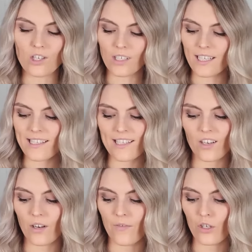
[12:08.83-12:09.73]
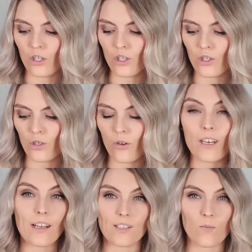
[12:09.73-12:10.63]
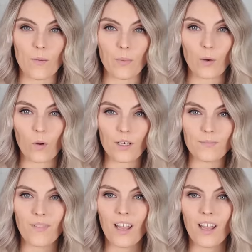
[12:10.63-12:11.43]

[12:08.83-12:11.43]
not necessary for you to do your nails one by one.